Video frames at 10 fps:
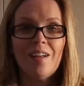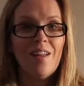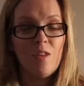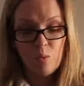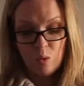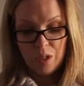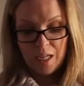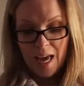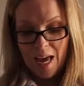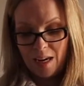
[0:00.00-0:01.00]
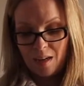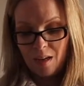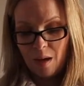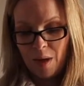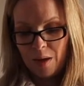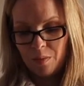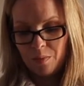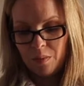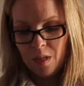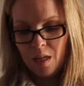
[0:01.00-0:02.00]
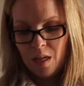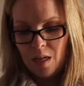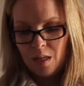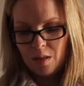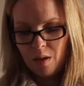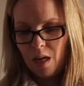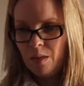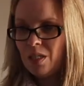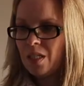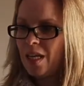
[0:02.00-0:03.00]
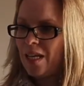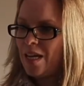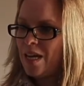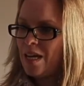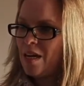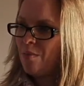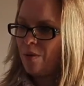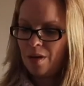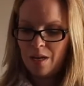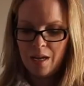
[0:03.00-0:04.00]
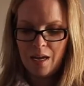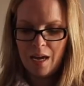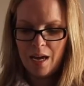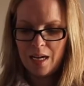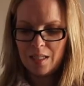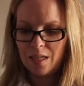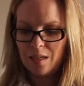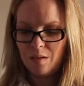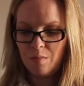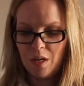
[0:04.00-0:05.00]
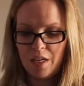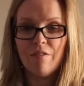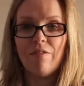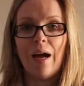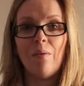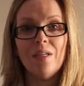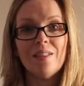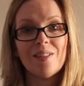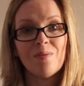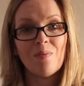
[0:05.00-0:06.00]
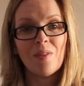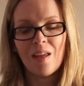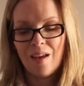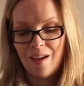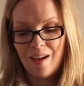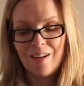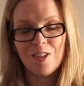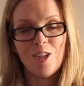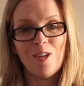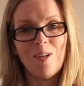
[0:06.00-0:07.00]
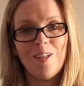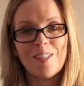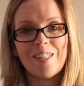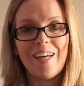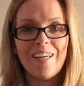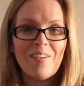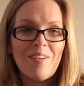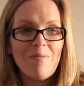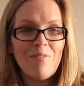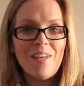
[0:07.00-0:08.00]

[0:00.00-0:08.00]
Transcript: the water can come out. So I'm just going to keep adding my flowers. I'll show you what it looks like when I'm